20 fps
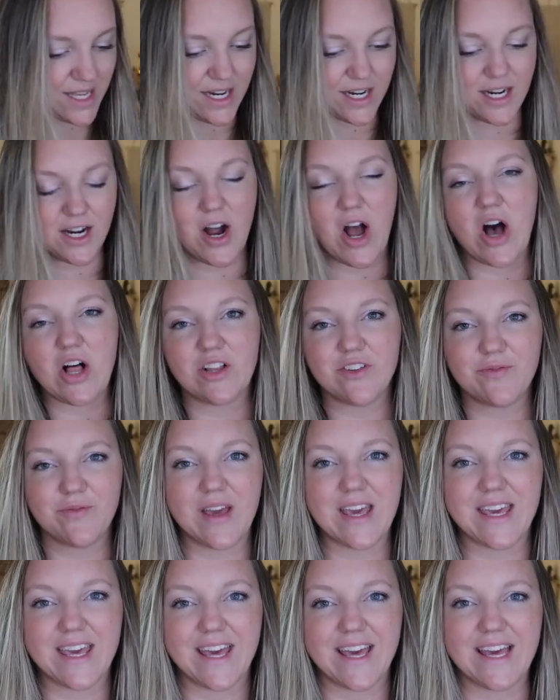here. All of
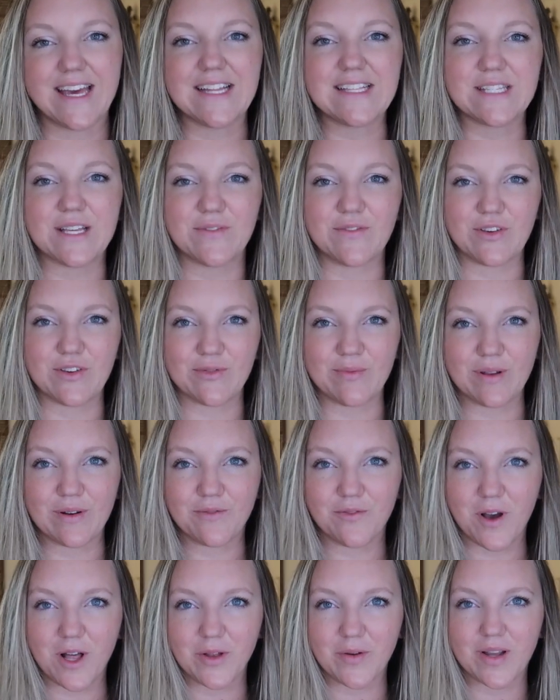my kids, if you've
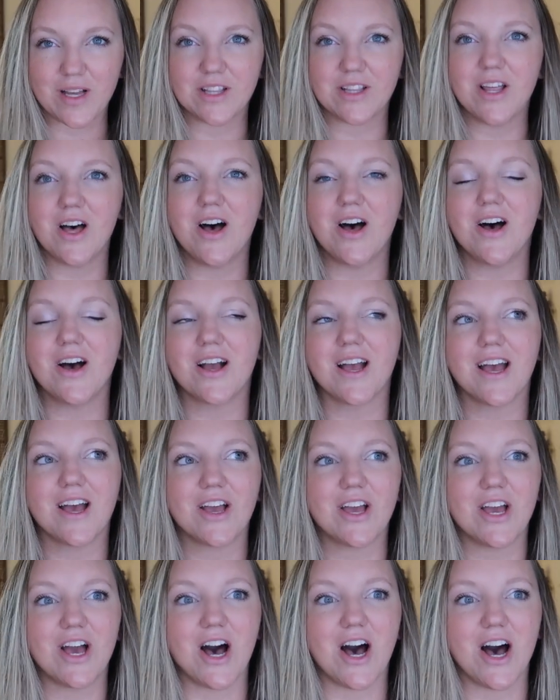been following
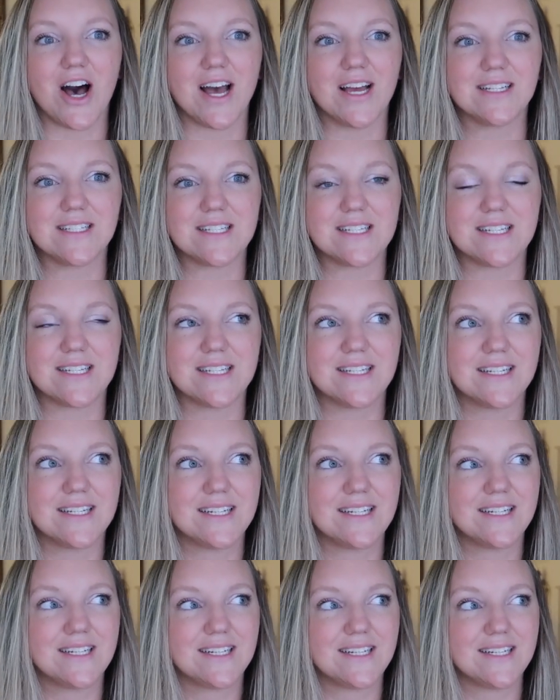along, got
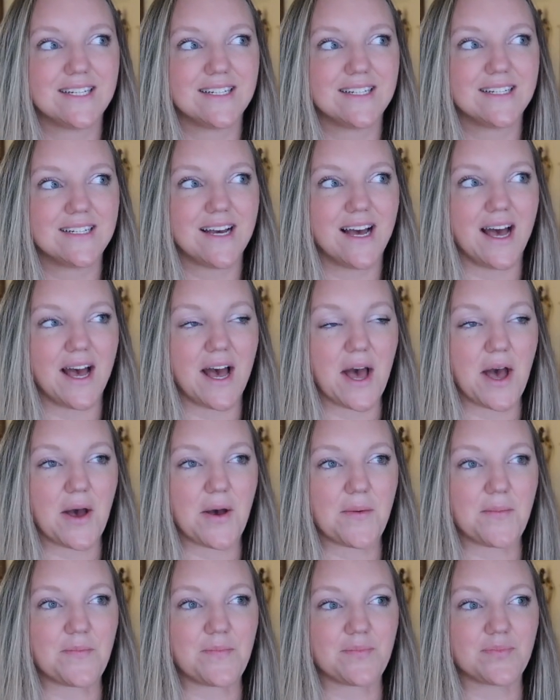
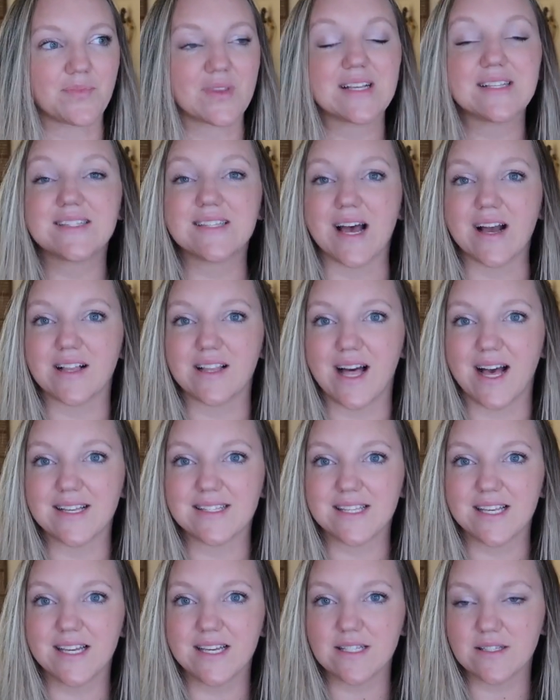um,
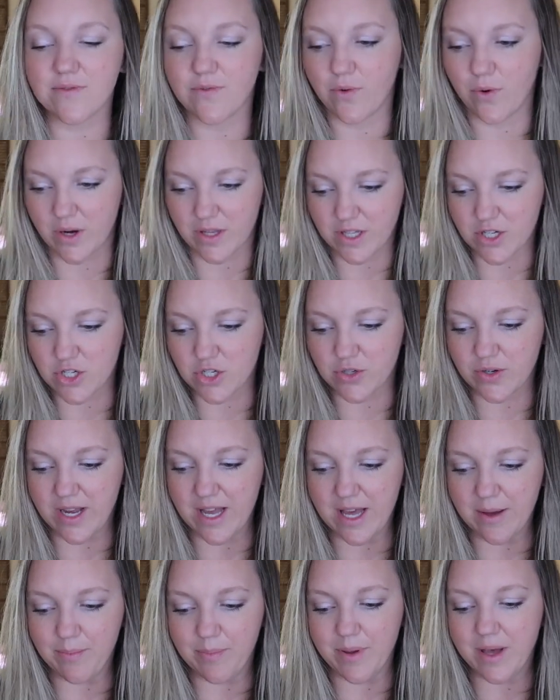sunglasses for the
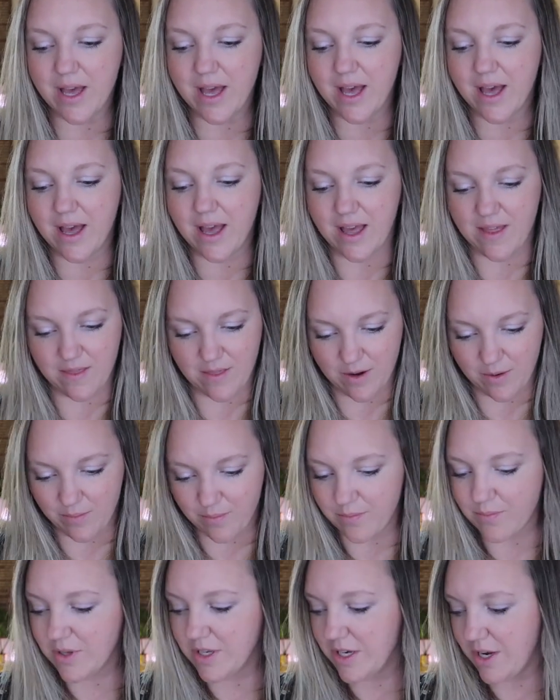trip and
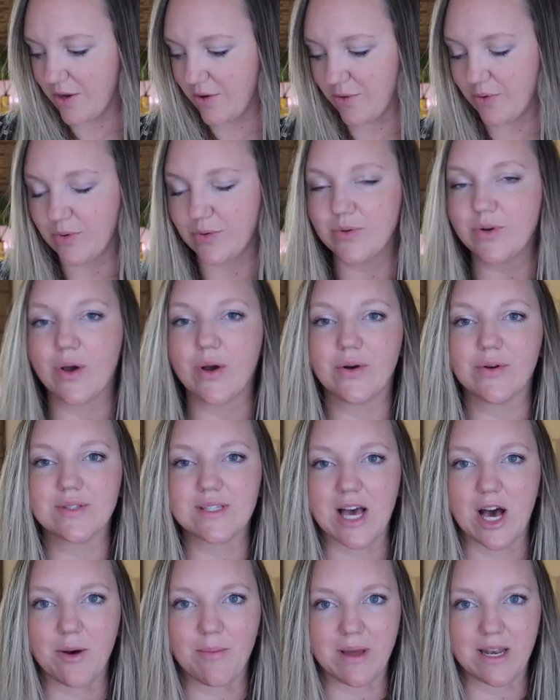they're, you know, who
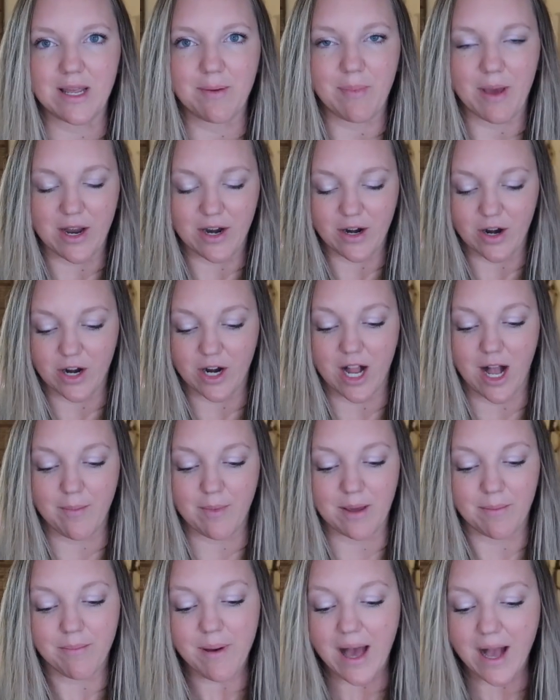knows how many pair are
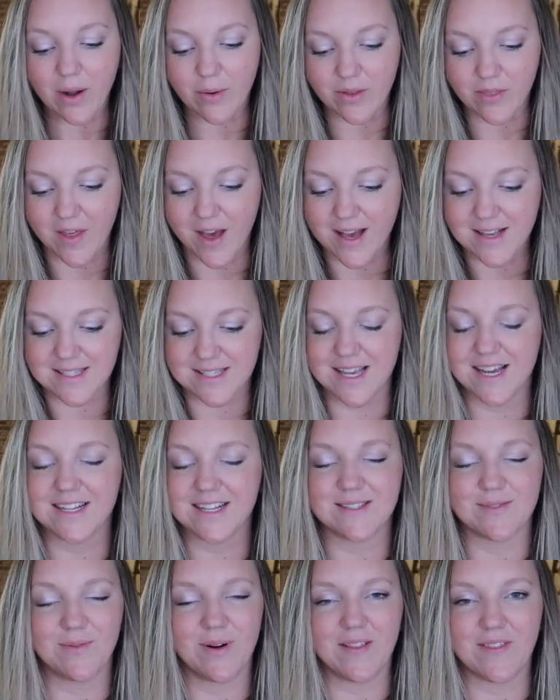coming back with us.
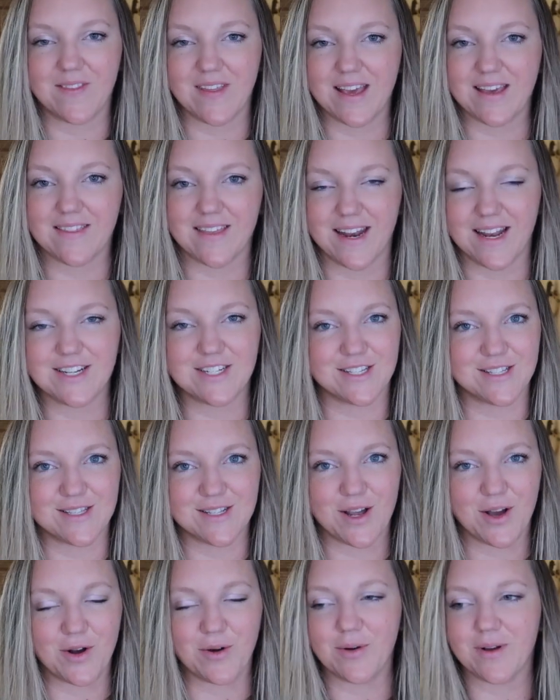It's one thing that I just
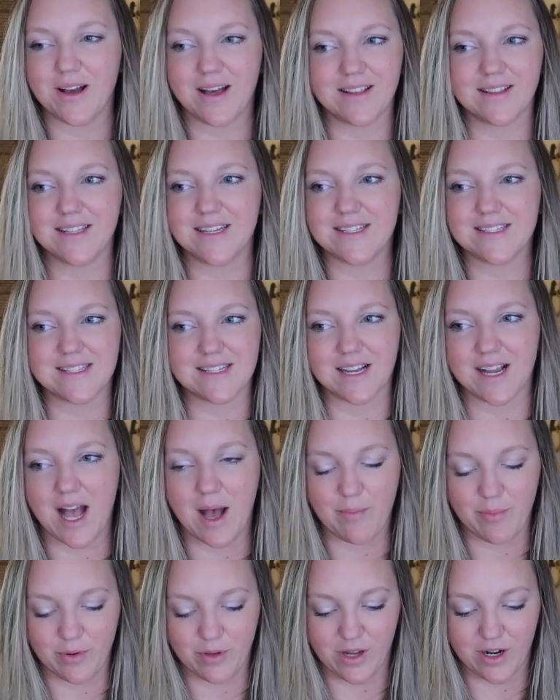know at least a
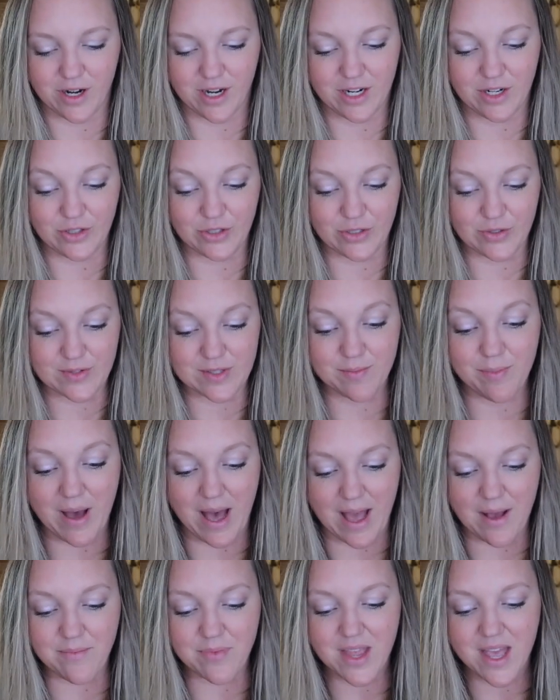couple are gonna lose,
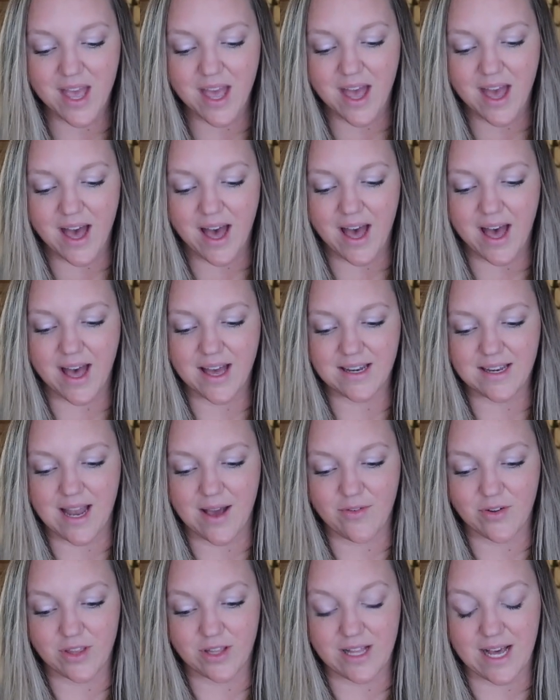but uh,
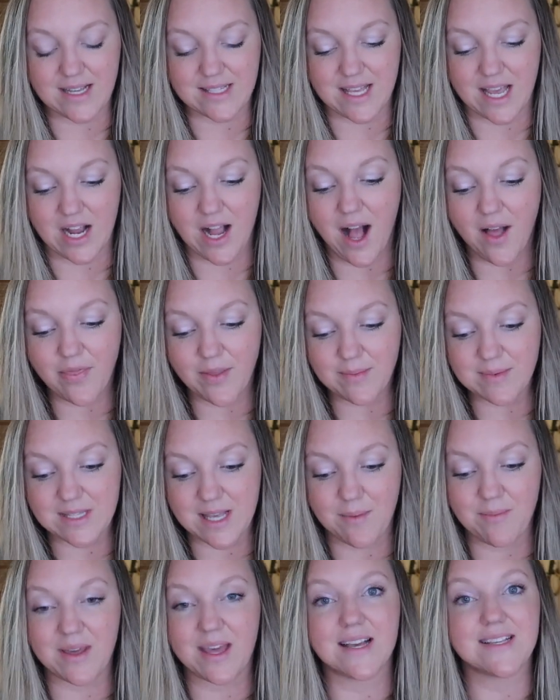nevertheless, I got them
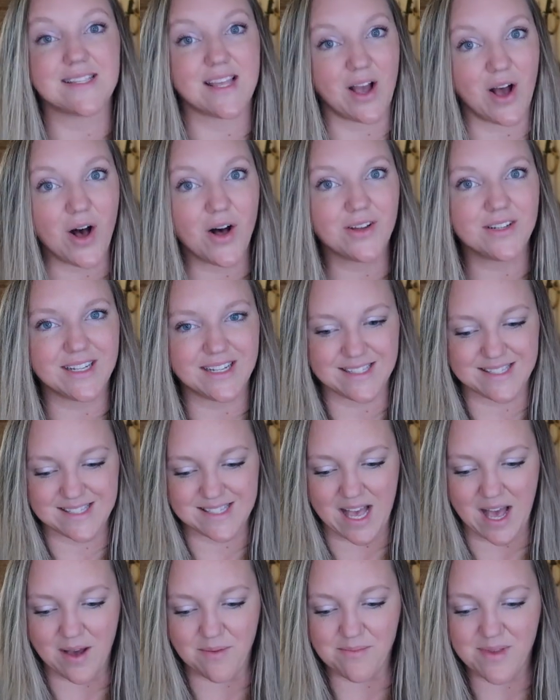some because they all
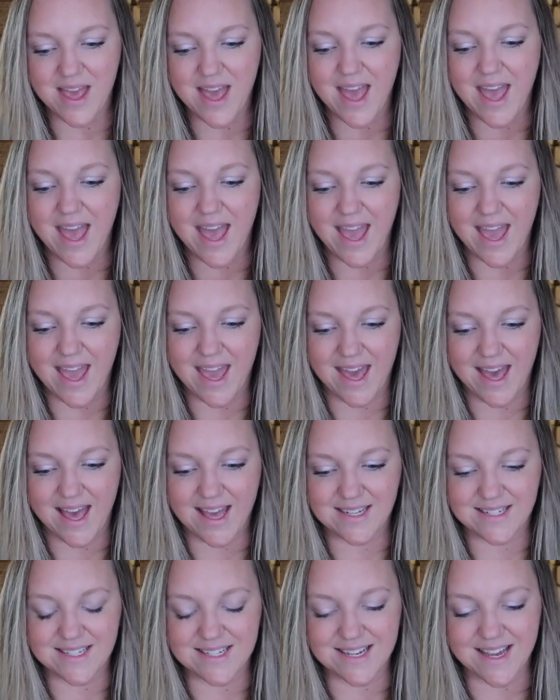need some.
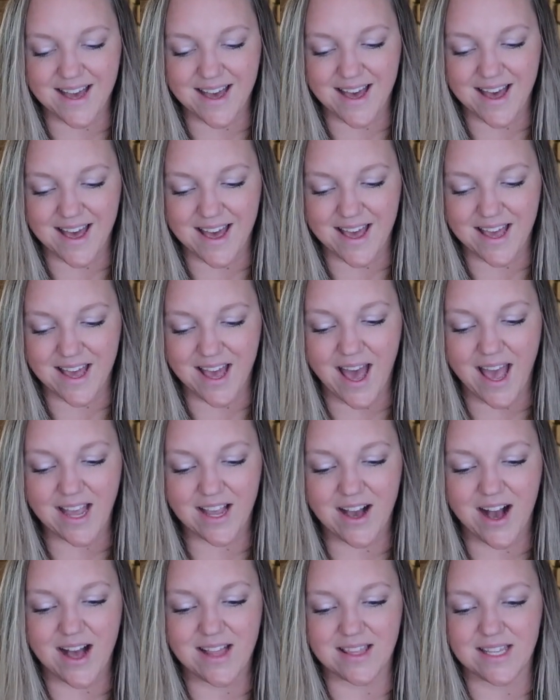And uh,
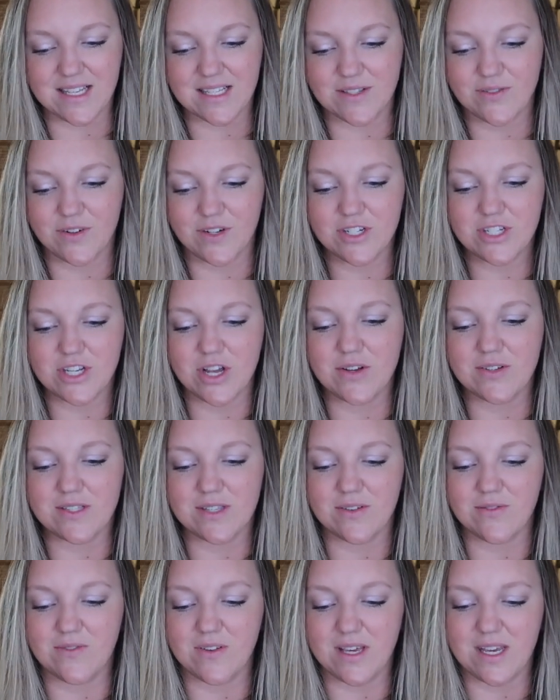I got these for
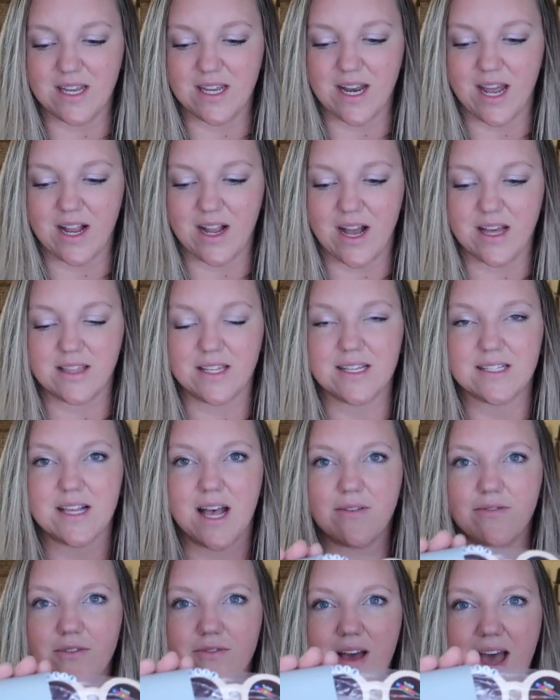Josephine. I got these
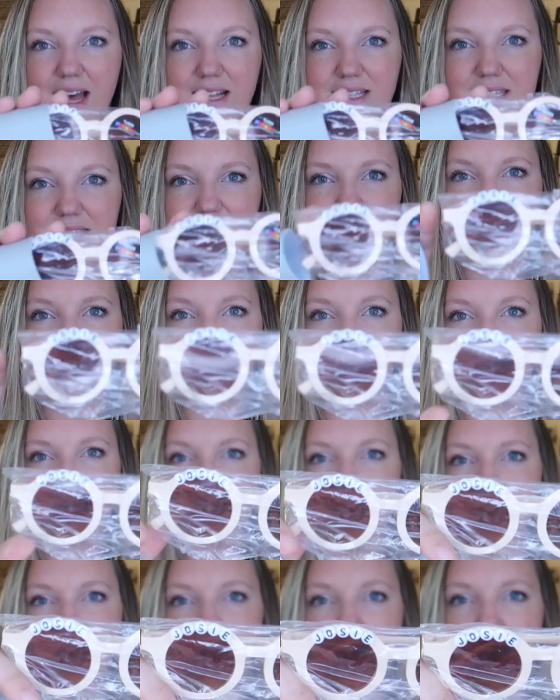off of
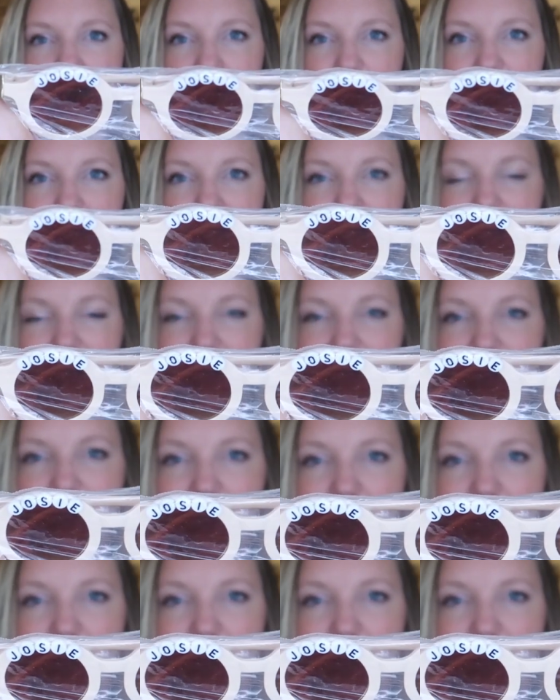Etsy. I will link the